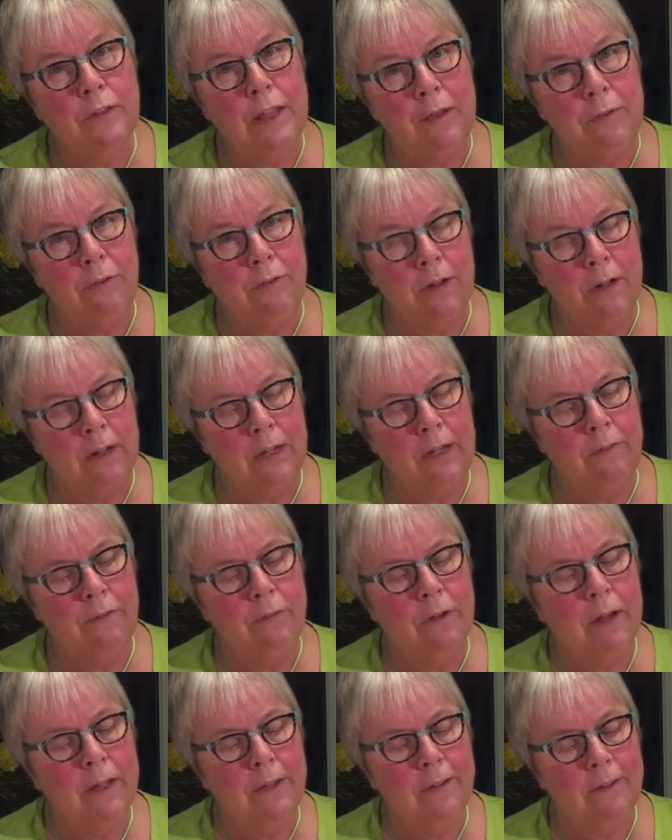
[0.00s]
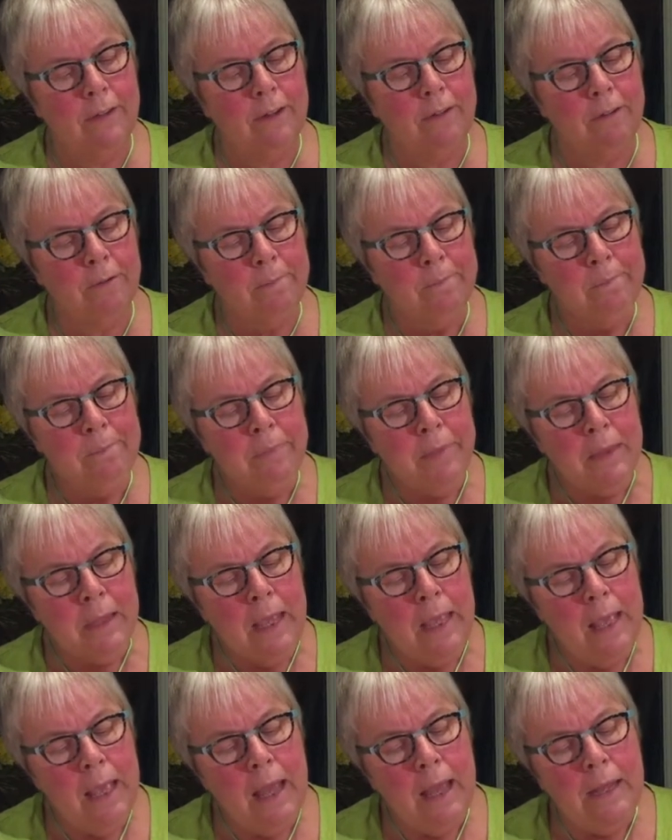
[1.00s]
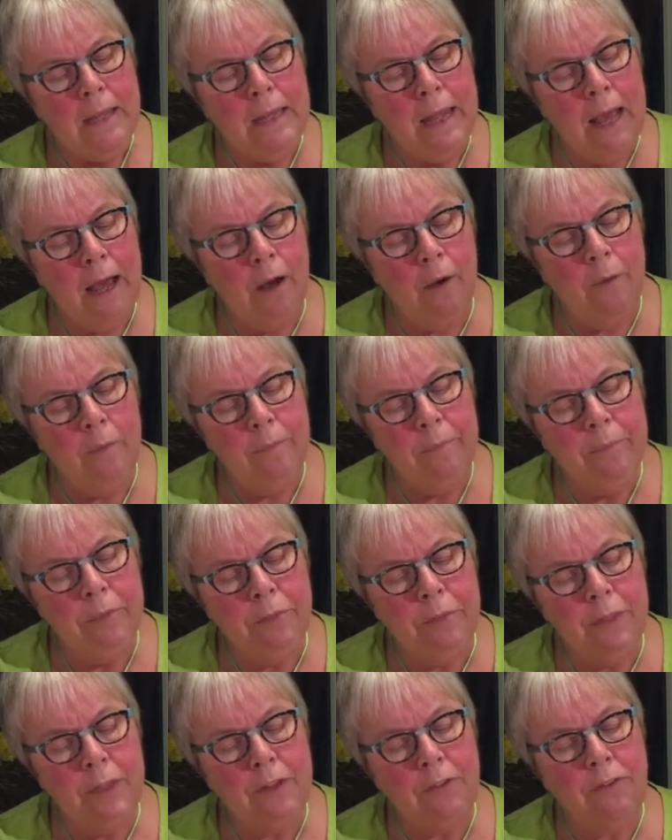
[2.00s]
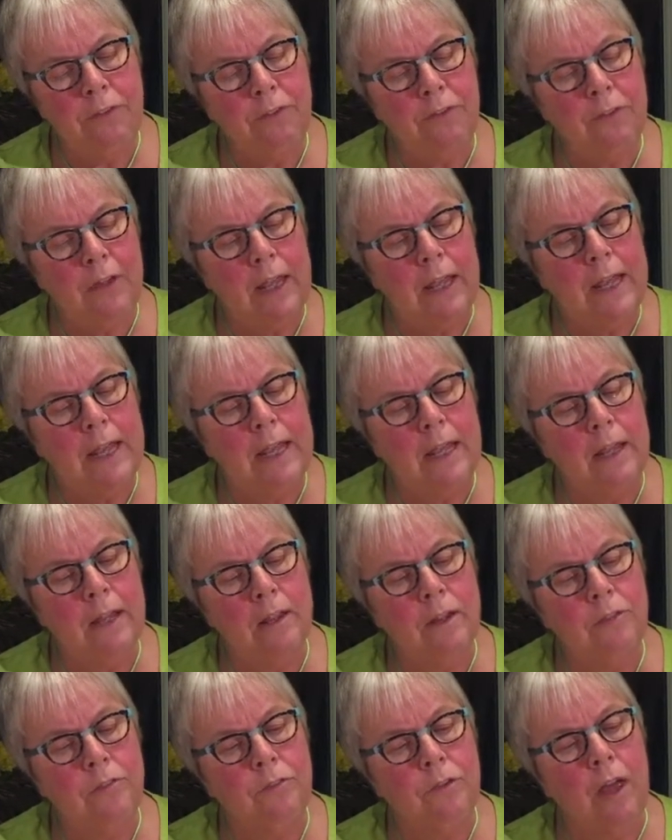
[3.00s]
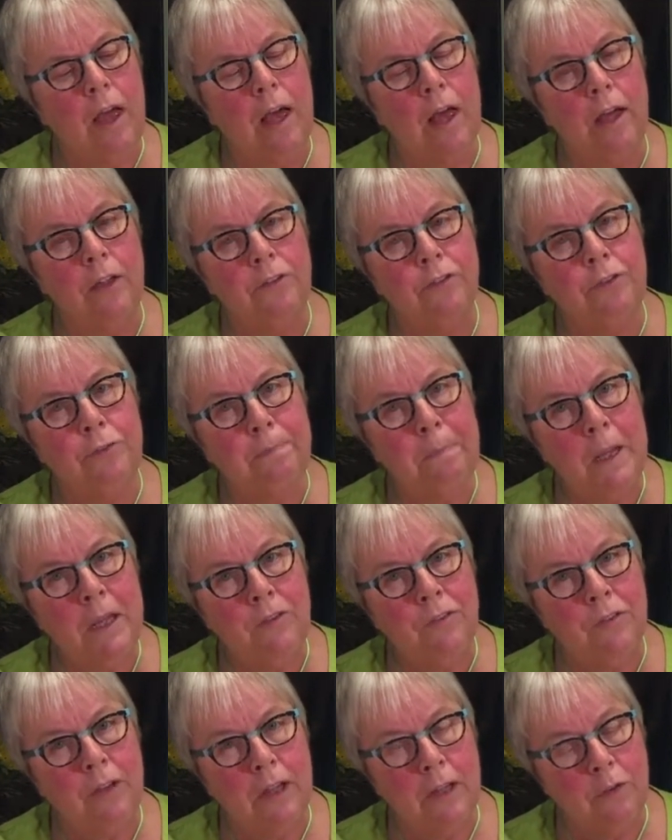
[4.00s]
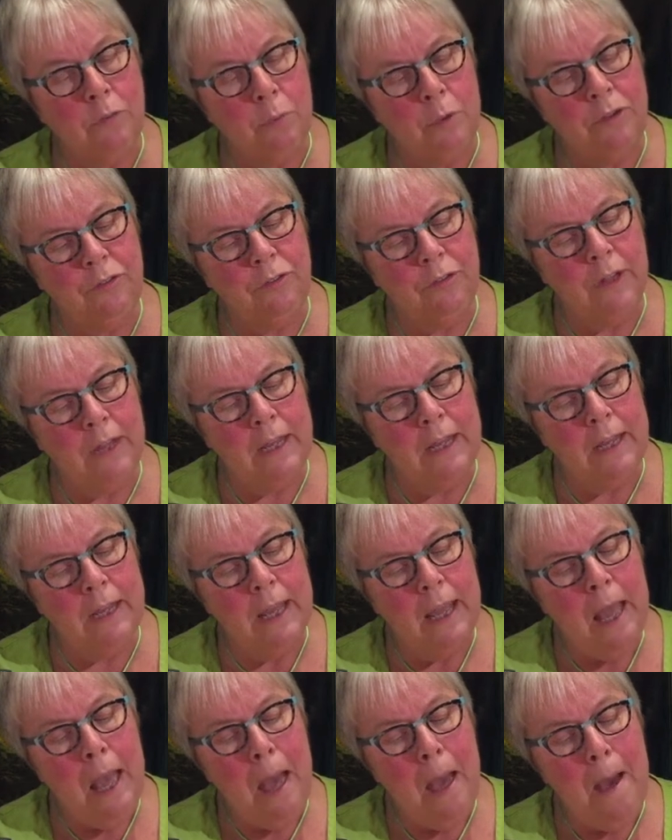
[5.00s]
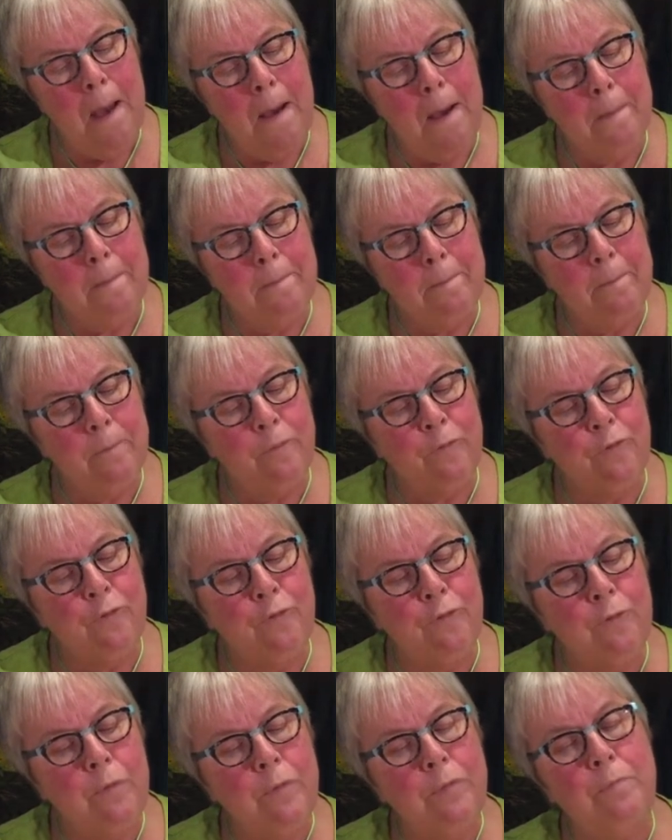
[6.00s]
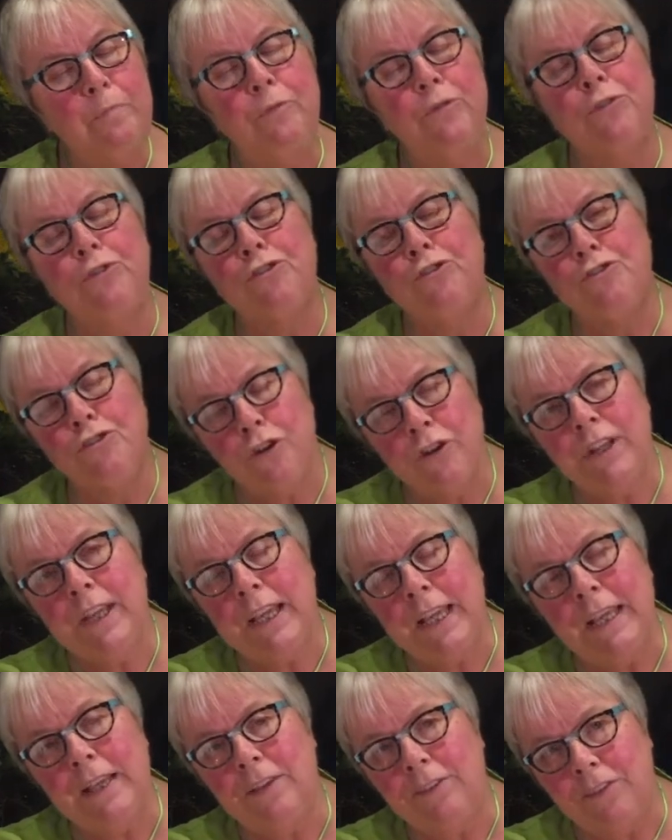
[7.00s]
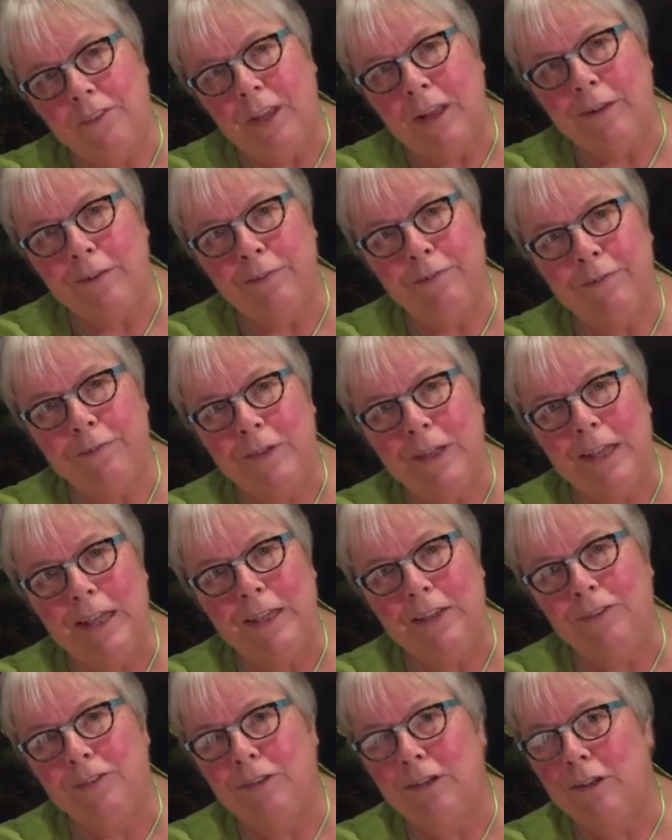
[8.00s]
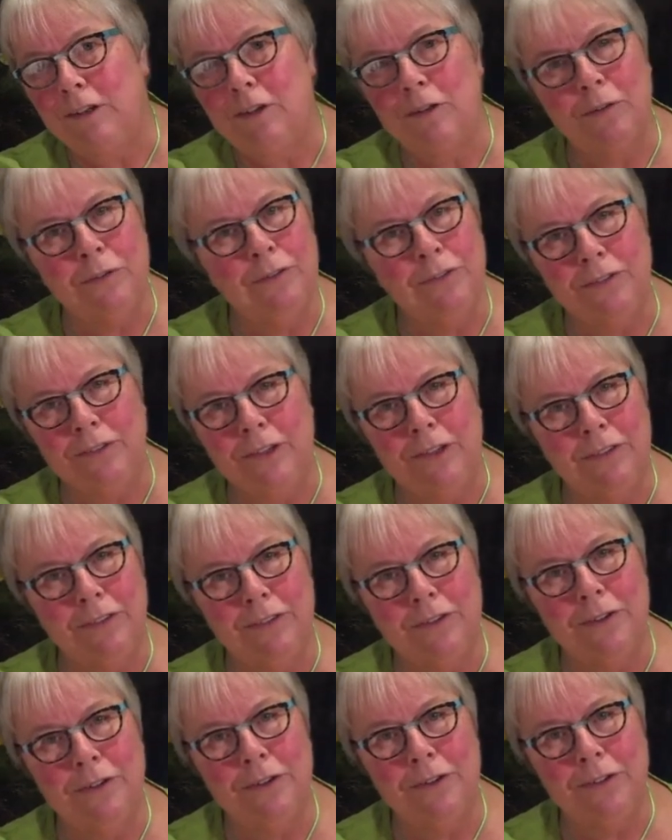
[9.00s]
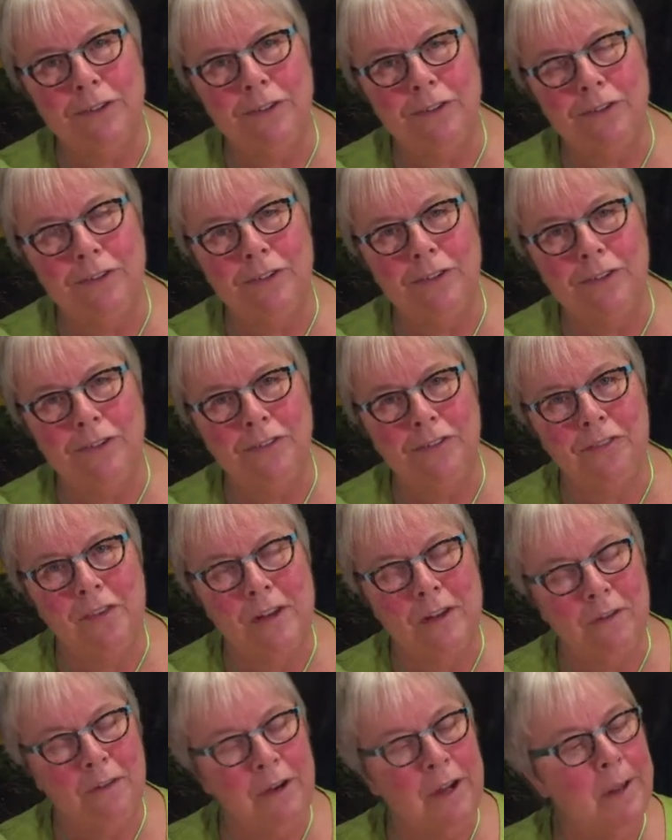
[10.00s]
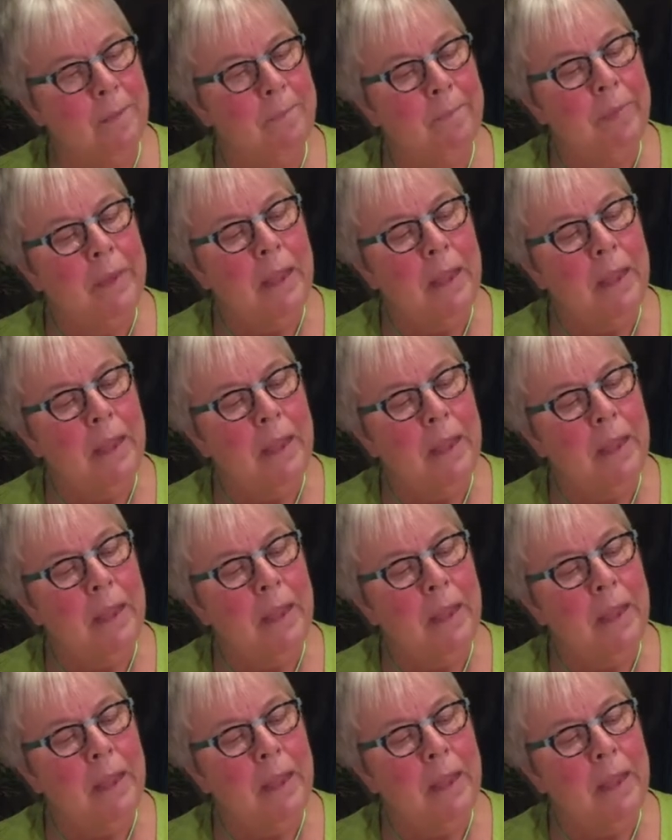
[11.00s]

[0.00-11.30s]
definitely find it. Now, this is a Speyside whiskey. Stronachy itself is long since gone as a distillery,